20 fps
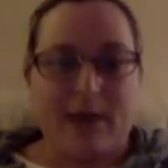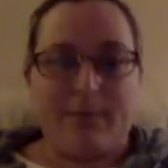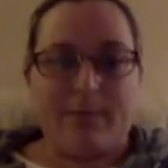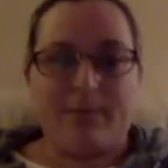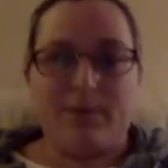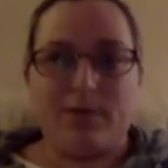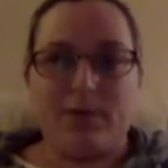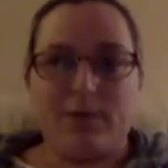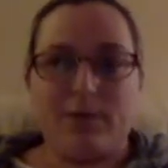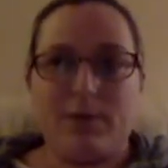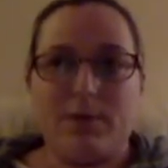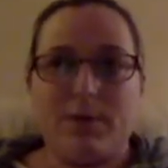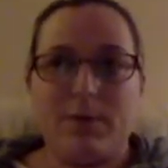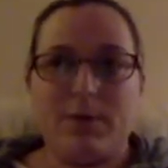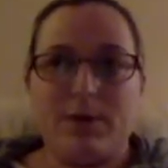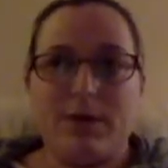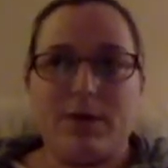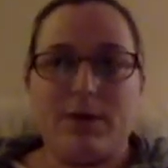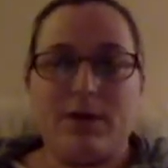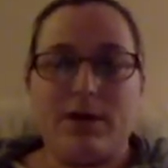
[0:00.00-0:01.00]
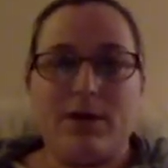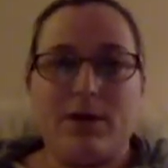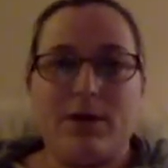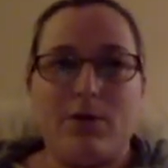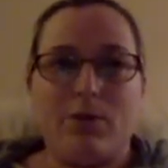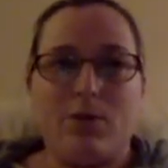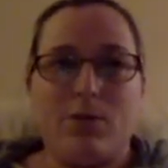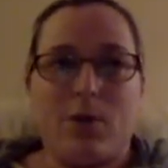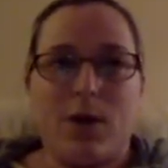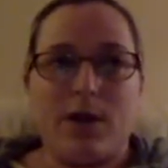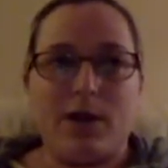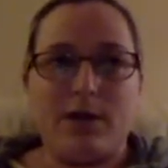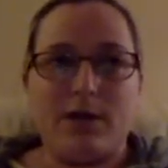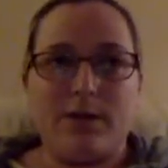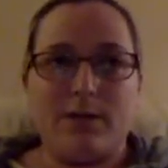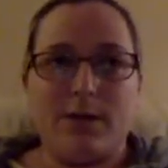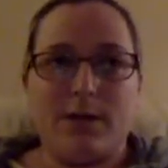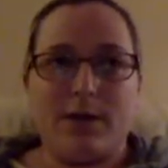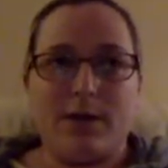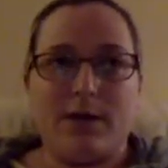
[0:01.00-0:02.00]
So the people that are in there want to
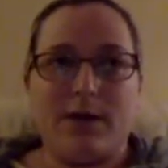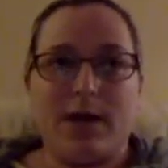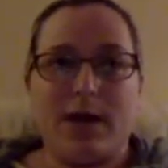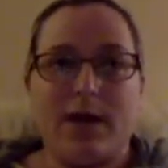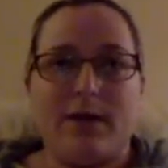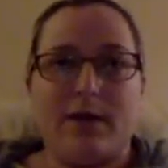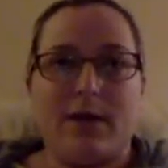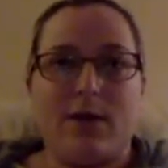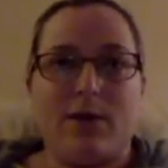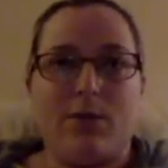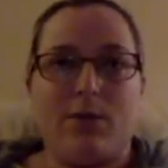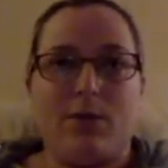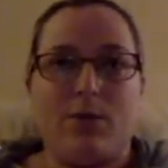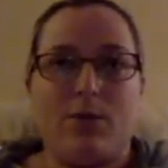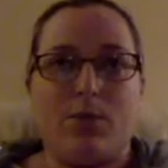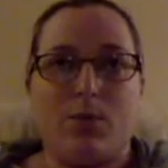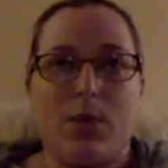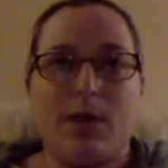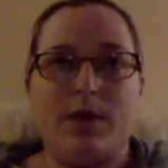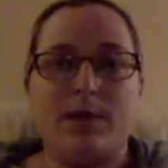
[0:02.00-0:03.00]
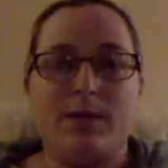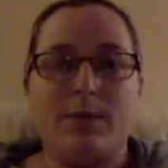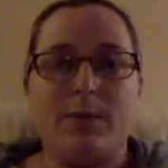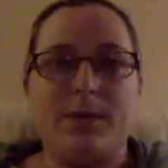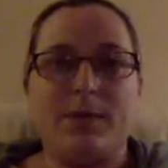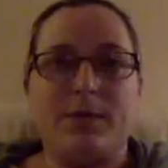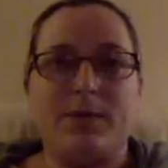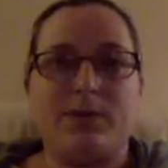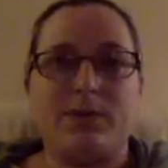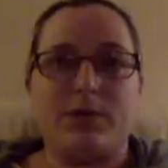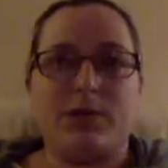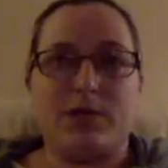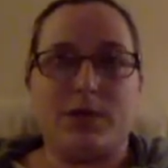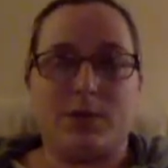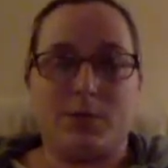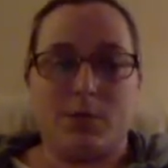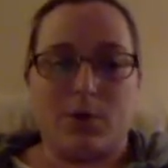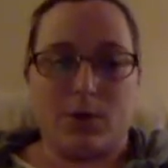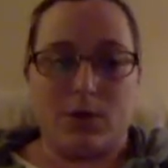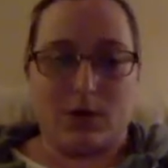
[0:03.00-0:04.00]
be there, and they want to be there to
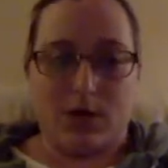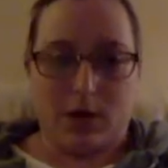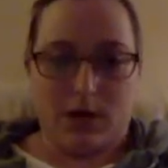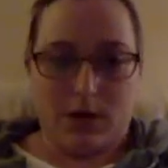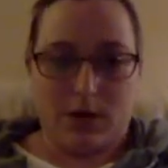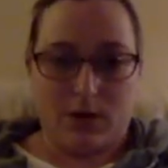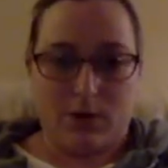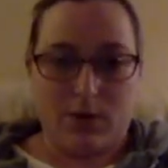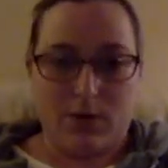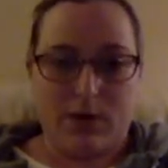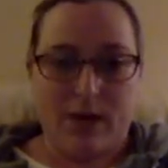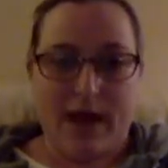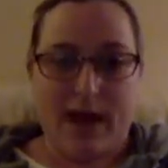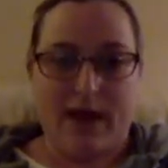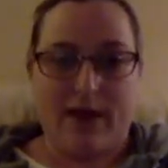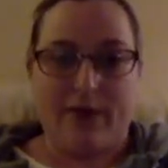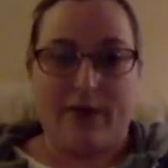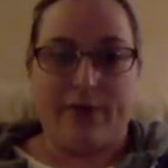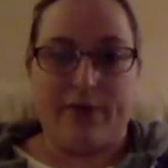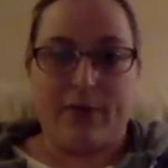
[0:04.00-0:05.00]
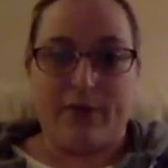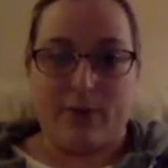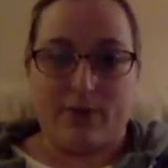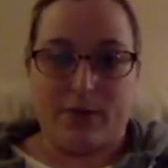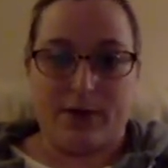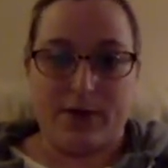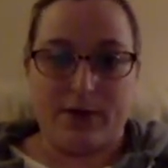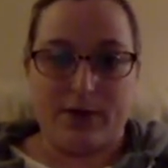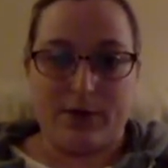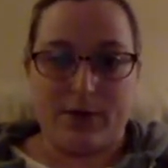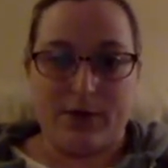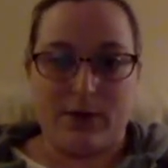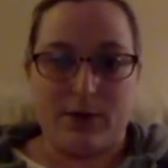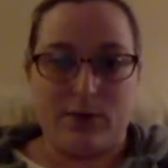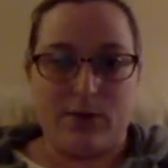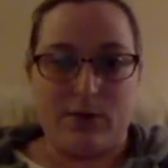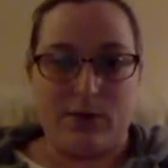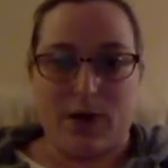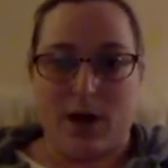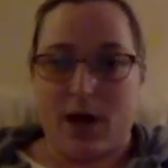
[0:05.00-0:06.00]
support you and the real
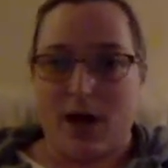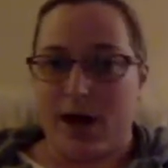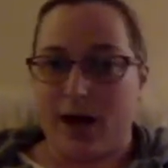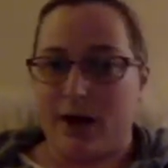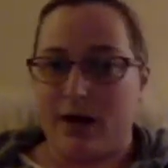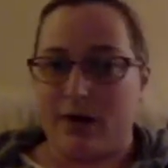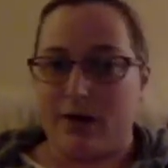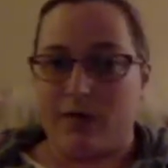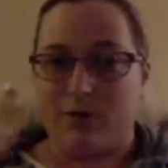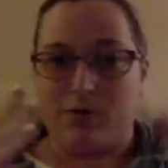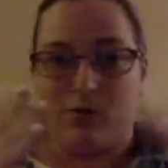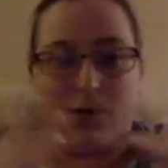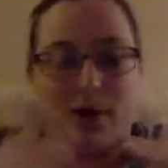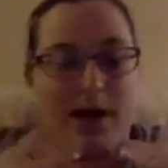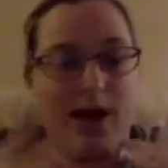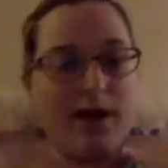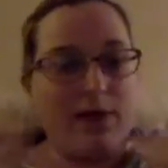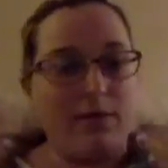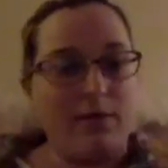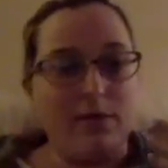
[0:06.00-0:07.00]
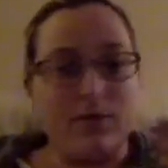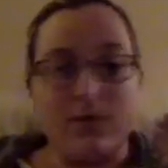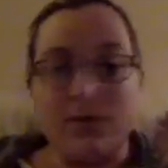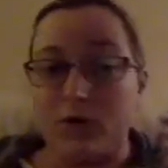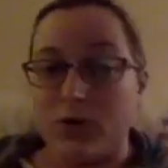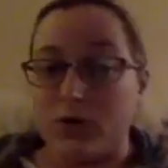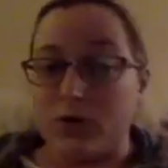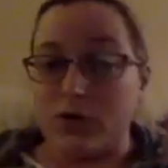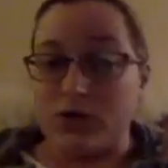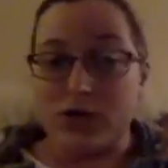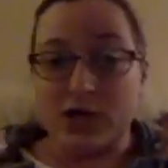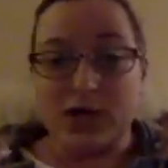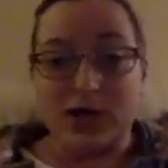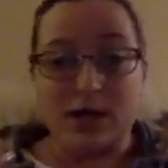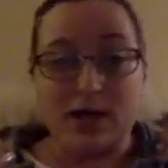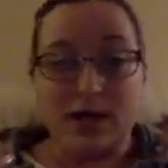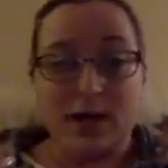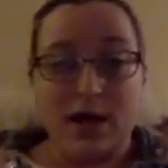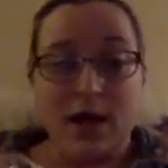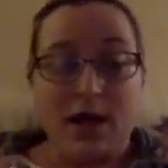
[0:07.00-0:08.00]
you, not whatever version
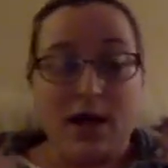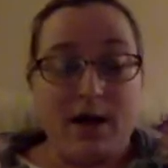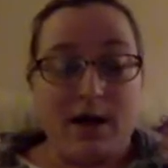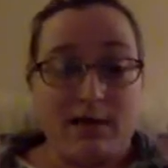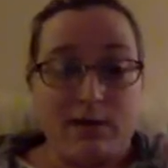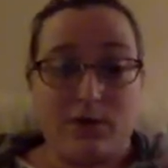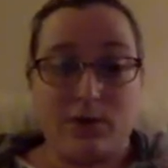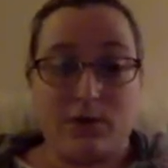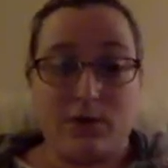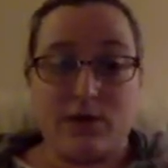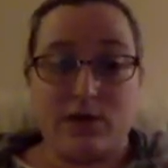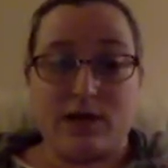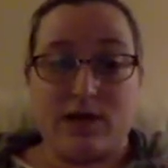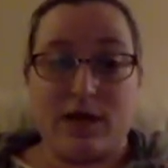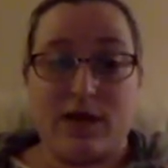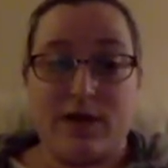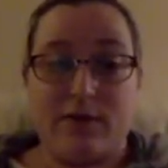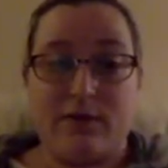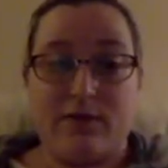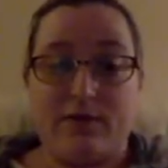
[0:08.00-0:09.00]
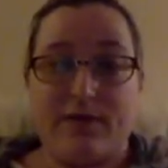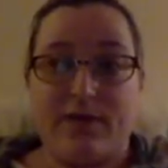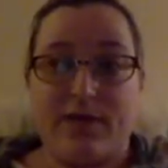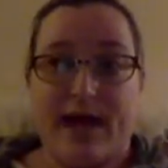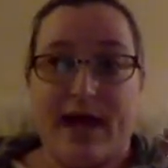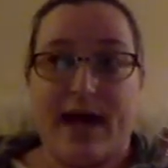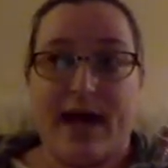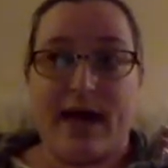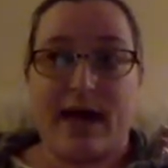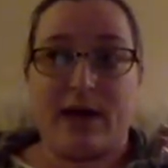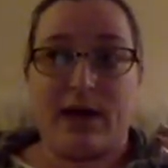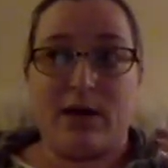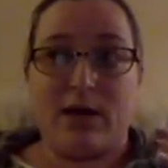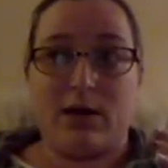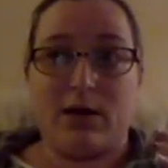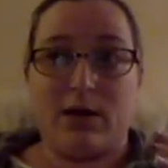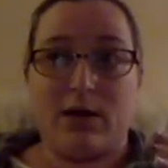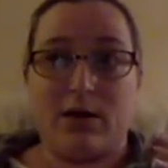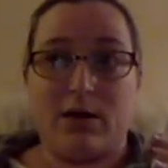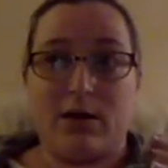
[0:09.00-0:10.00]
of yourself that
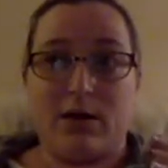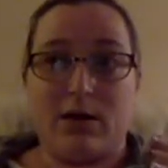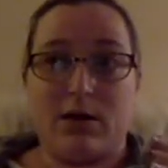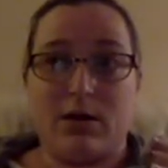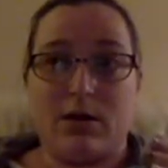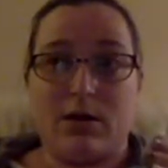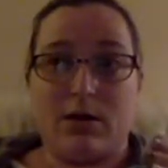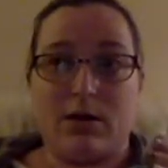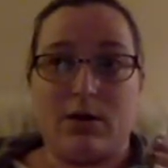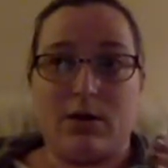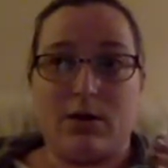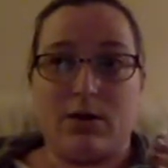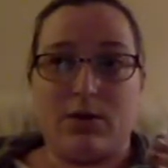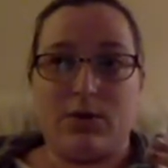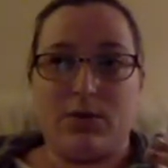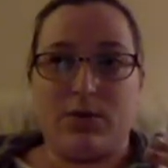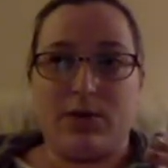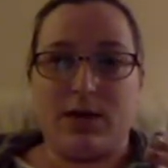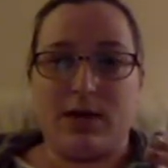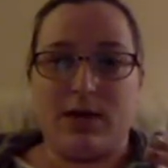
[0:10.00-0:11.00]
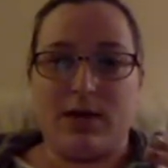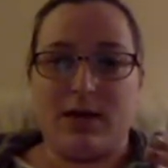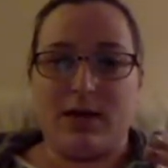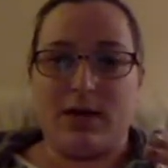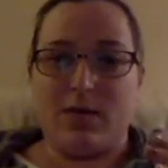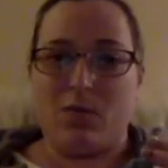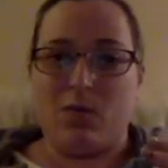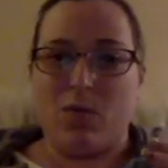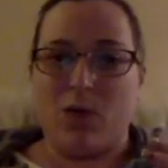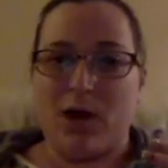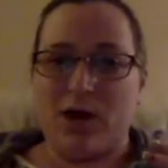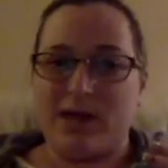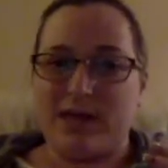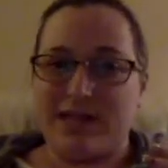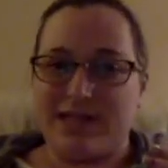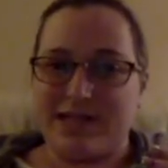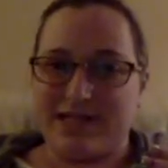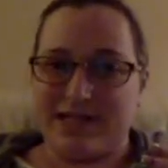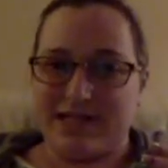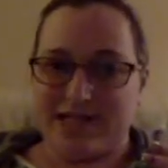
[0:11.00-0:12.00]
you think they want to
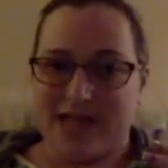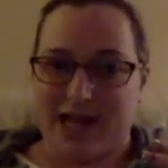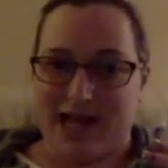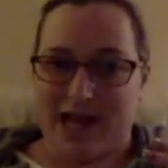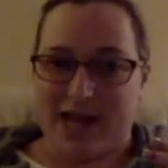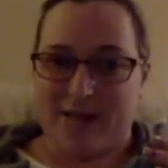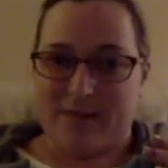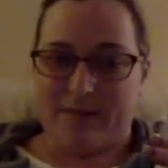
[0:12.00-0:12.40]
see.